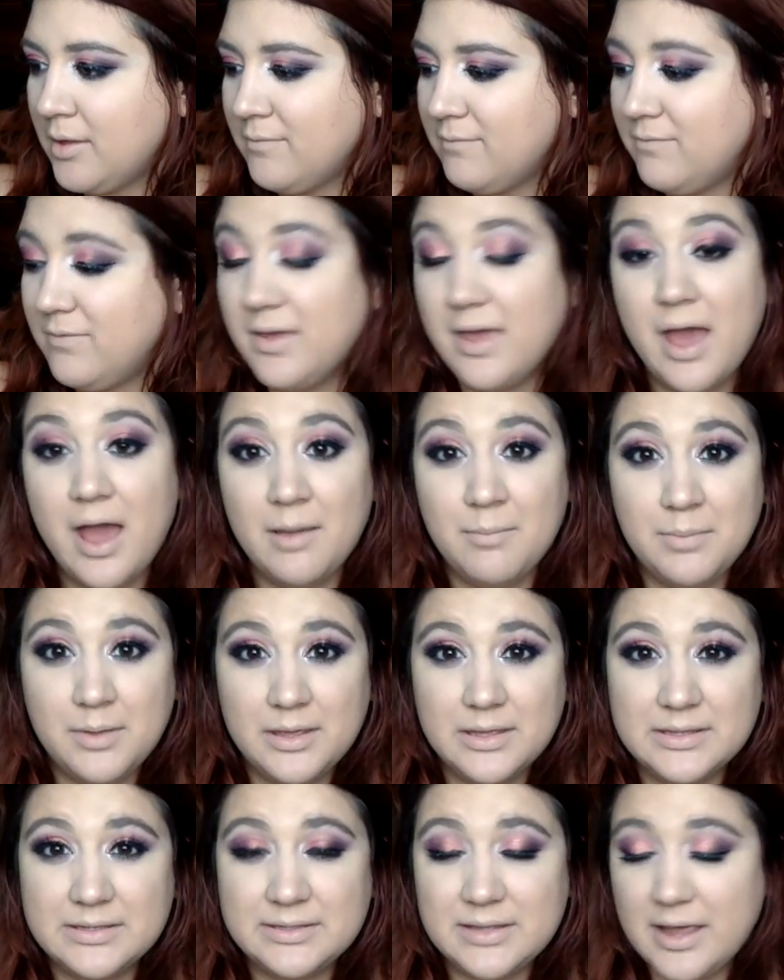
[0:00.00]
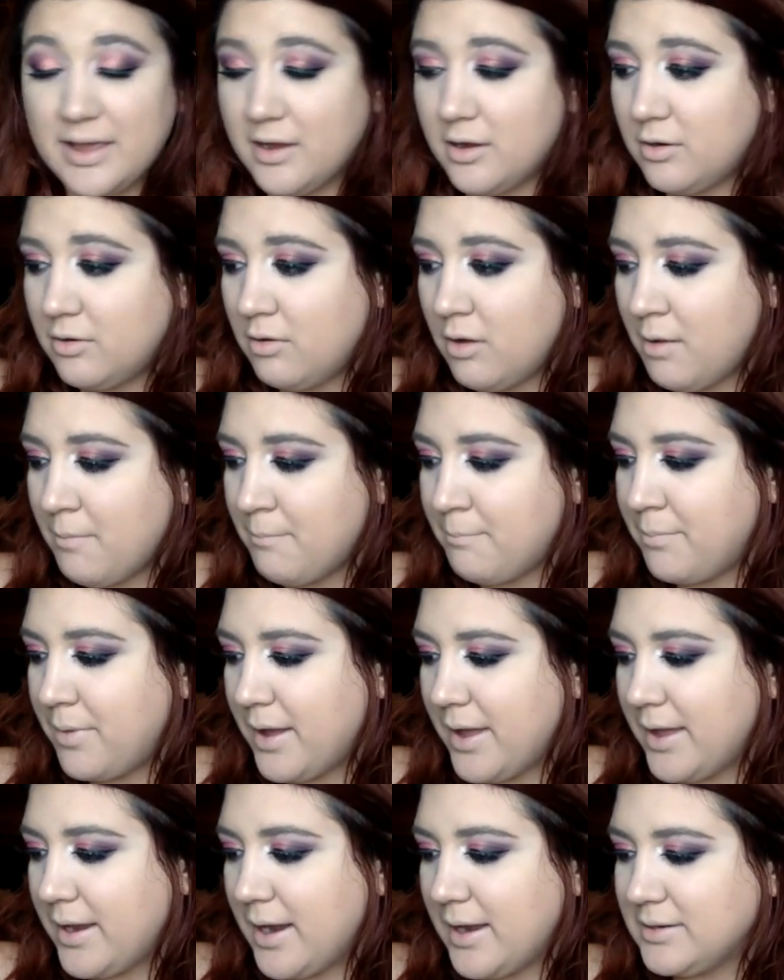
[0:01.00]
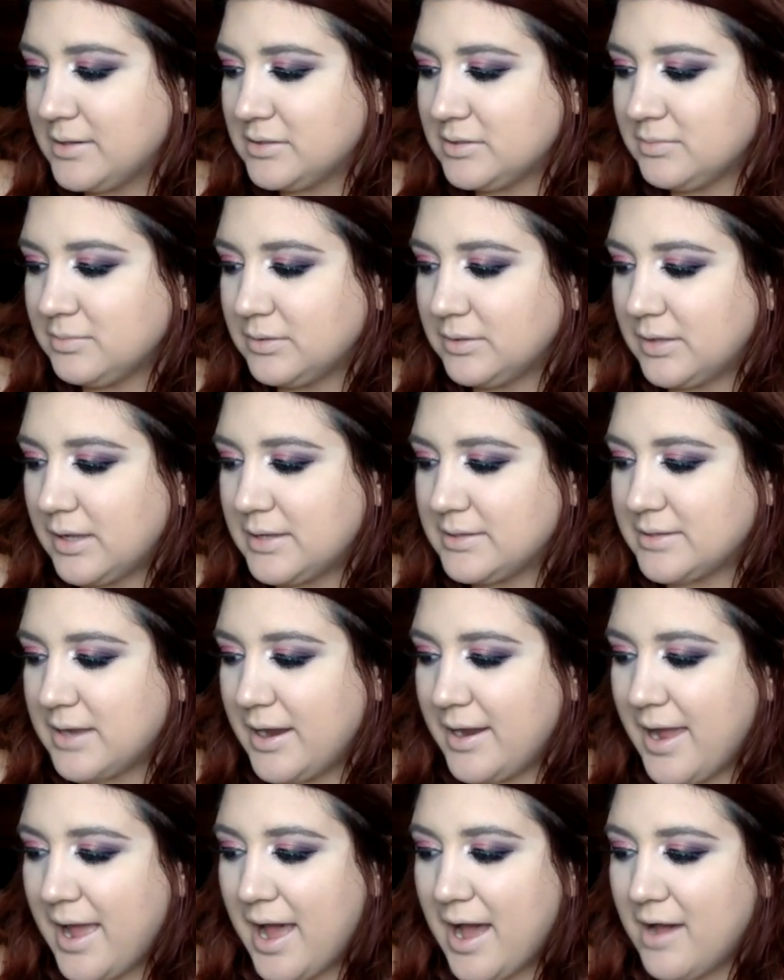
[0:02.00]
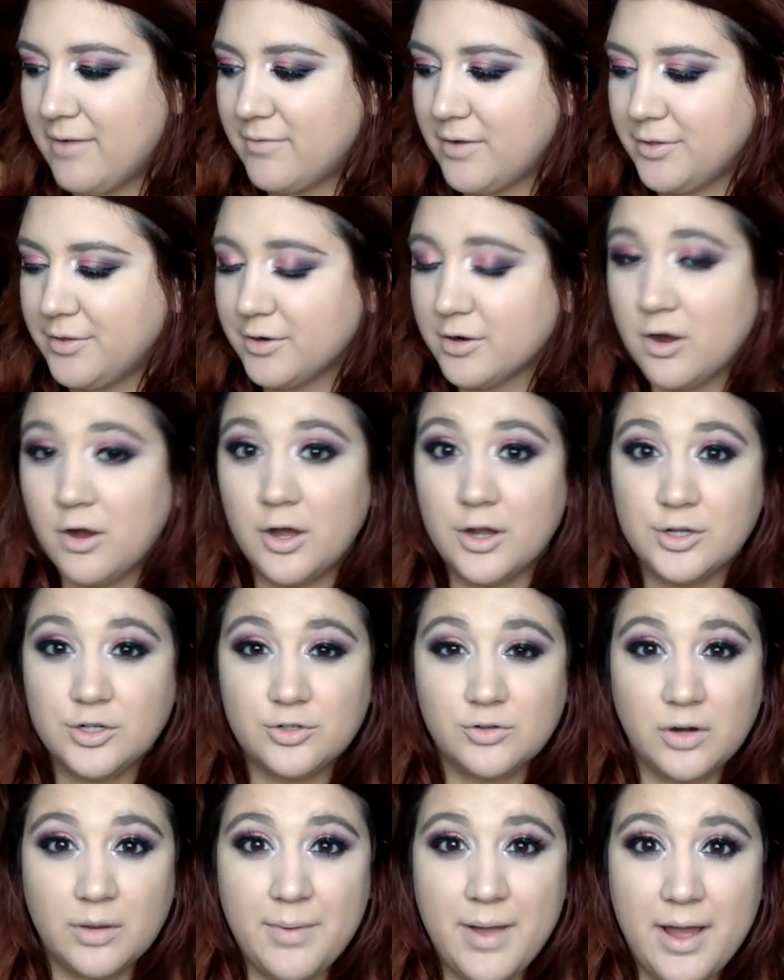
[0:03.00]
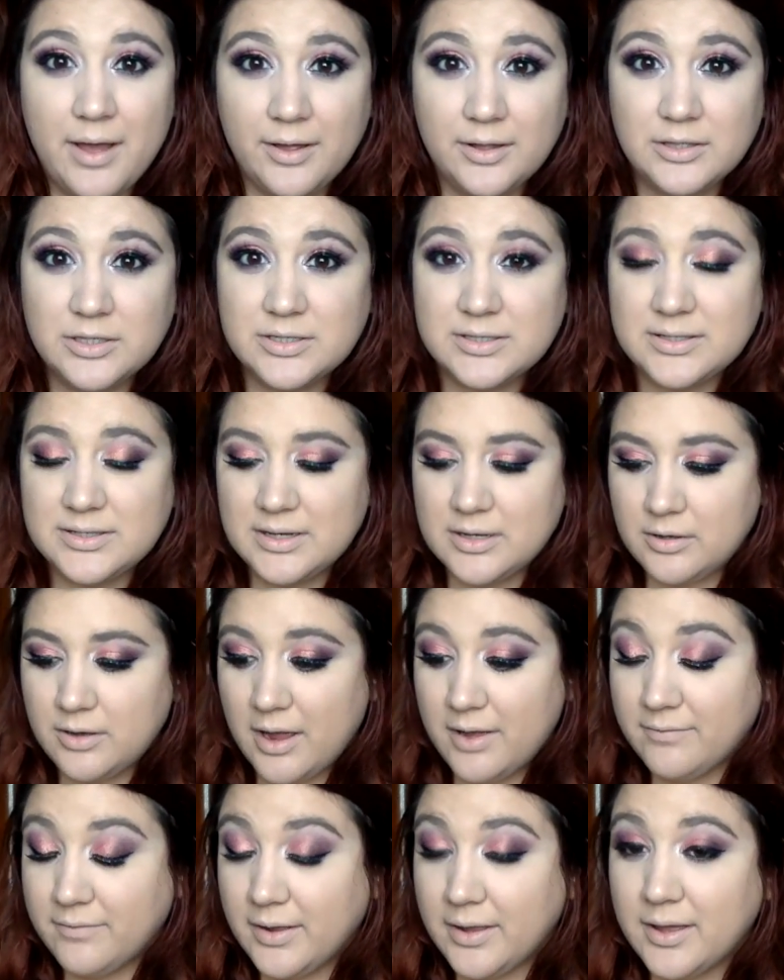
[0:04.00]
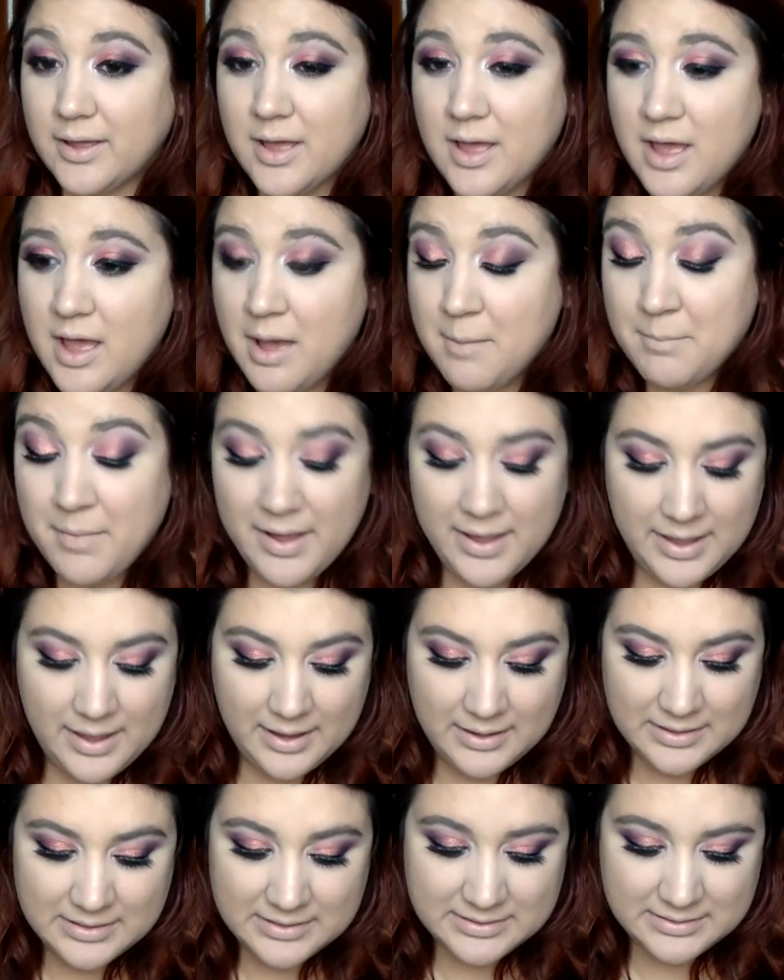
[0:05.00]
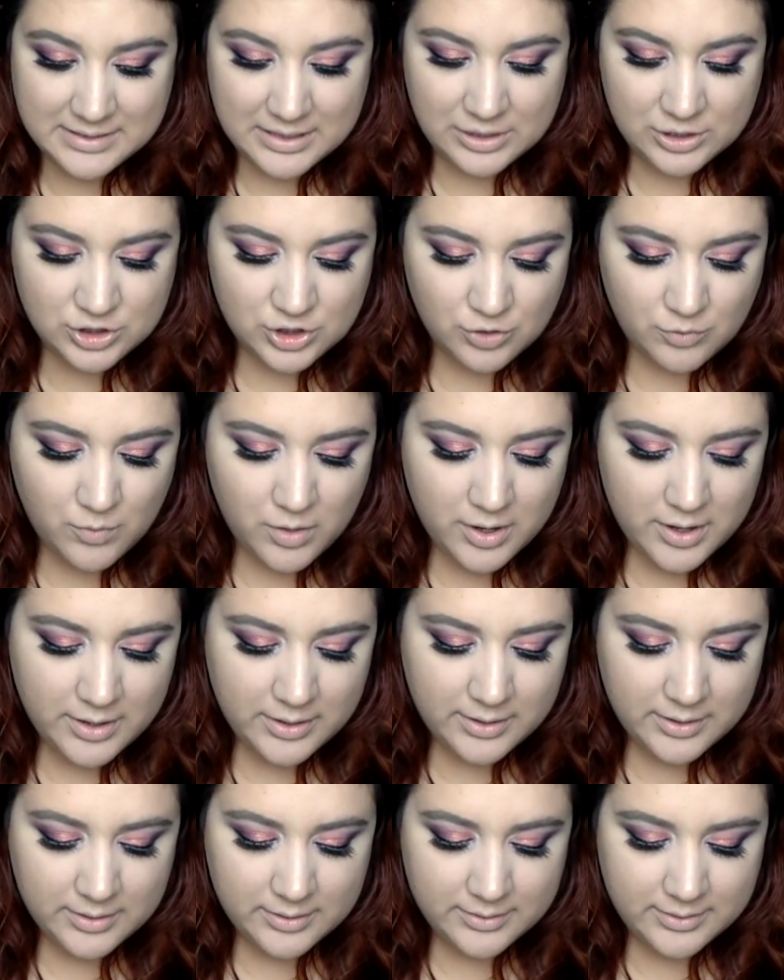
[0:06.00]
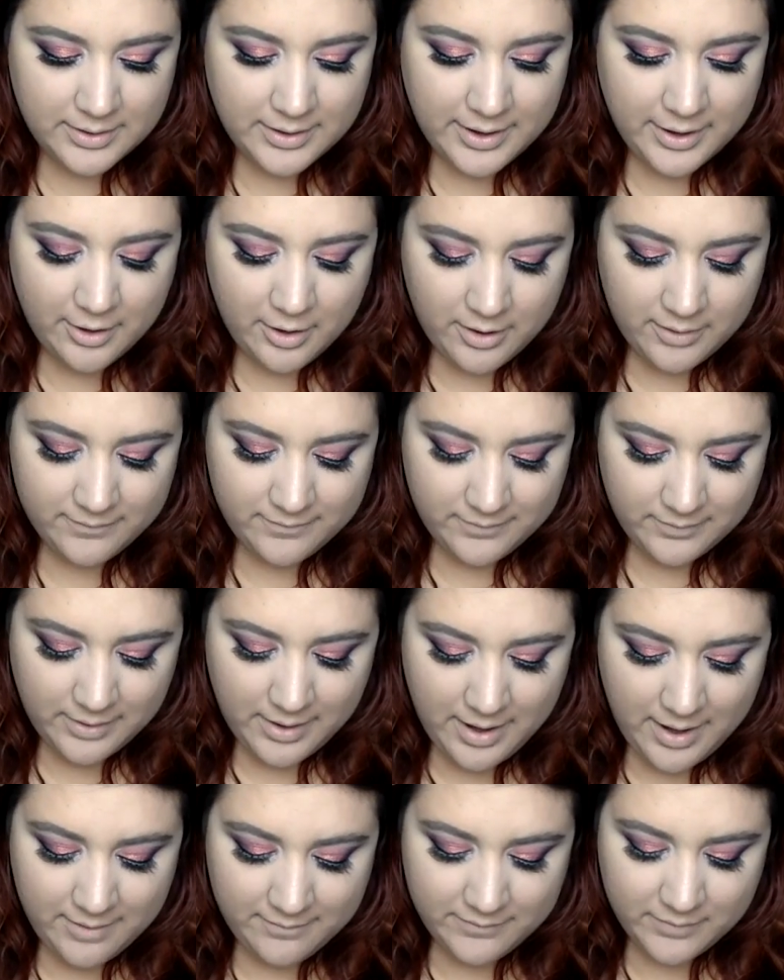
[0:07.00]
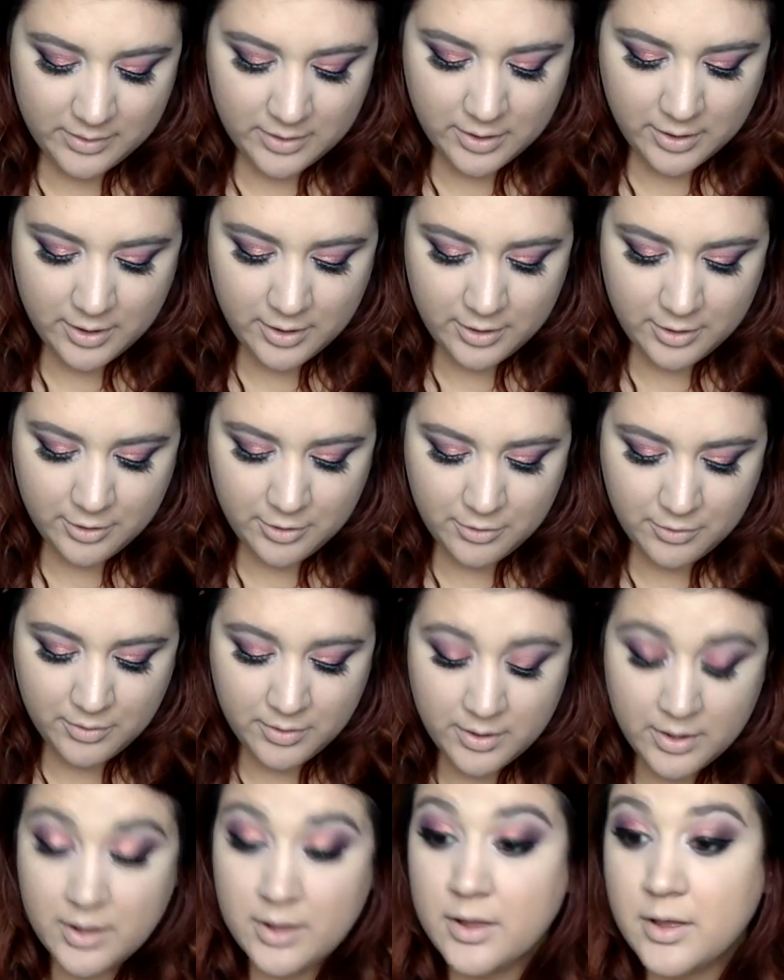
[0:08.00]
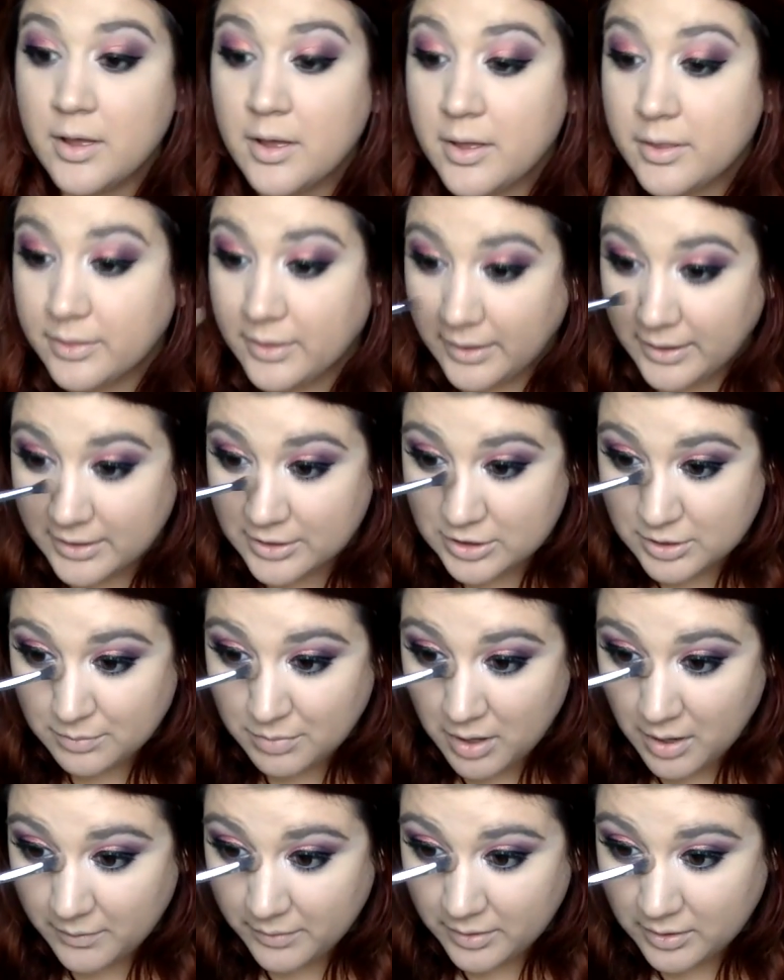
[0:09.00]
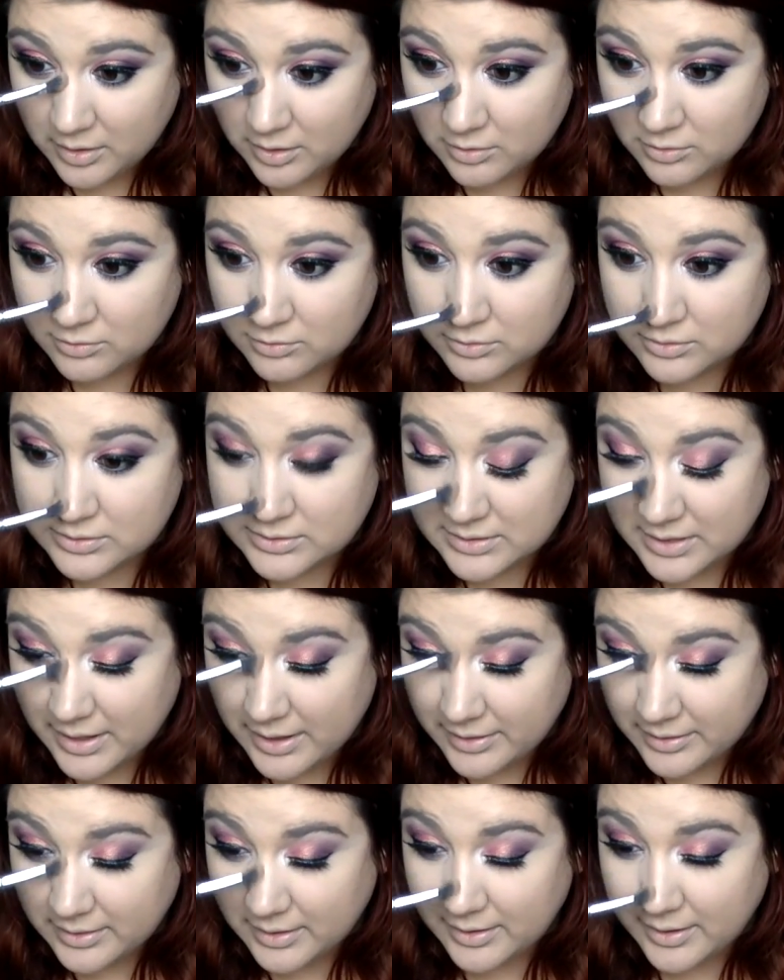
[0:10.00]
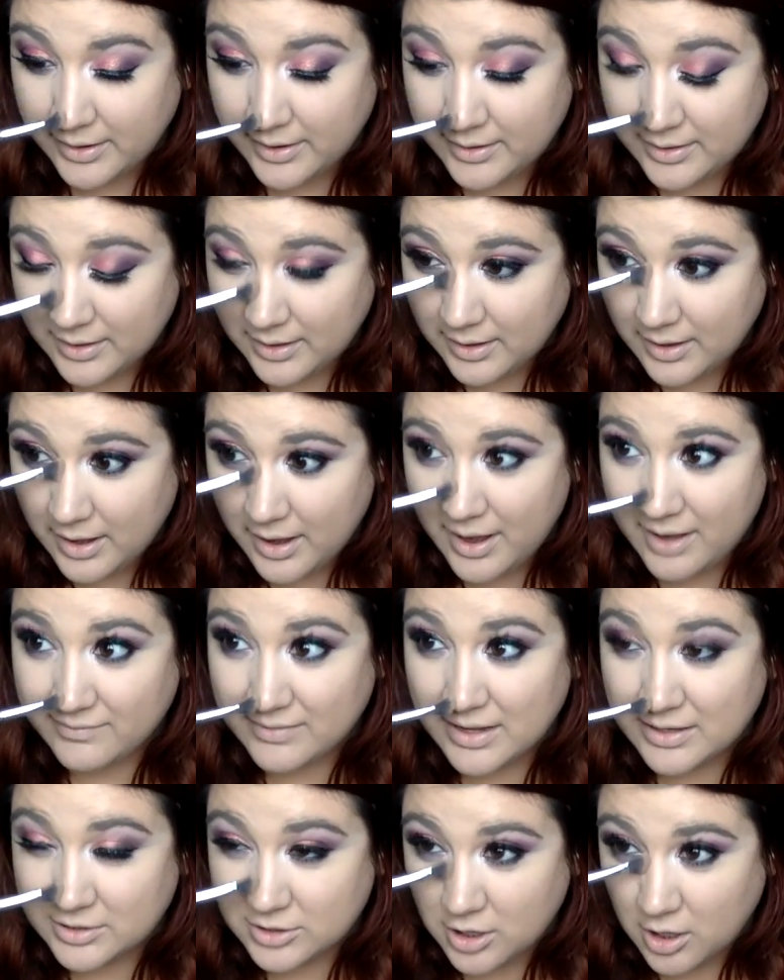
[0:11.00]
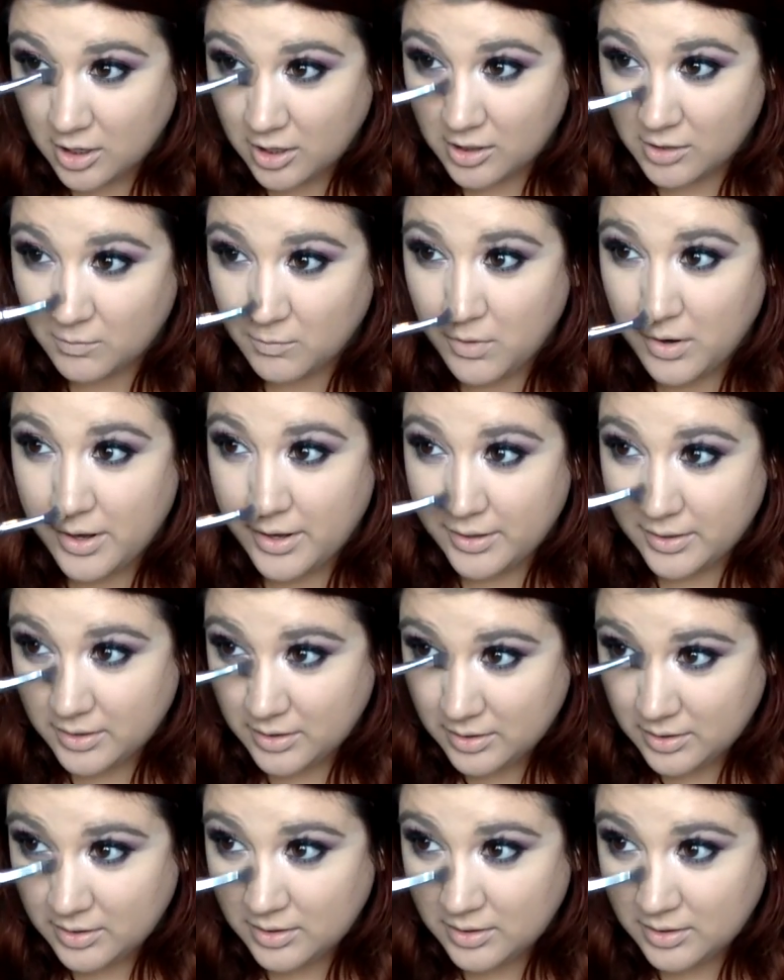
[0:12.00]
VIB sale, but I just realized I have other contour palettes still. I have like my Anastasia one that I got forever ago that I should probably use, and then I think I have that Tarte one